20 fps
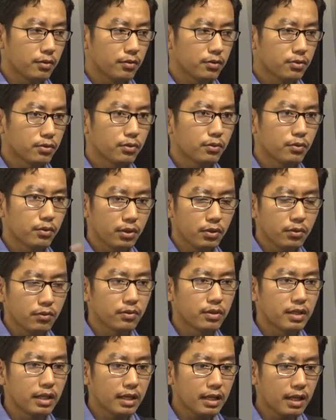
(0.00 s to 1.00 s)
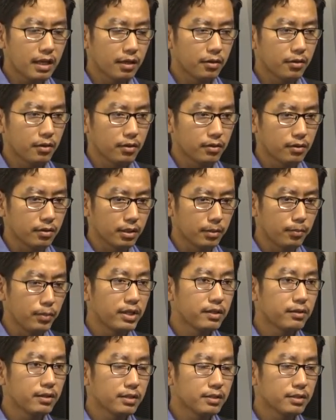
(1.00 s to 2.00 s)
the
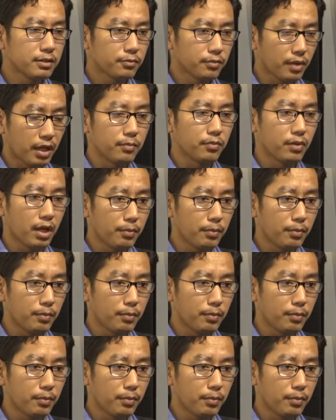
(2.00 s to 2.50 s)
main reason,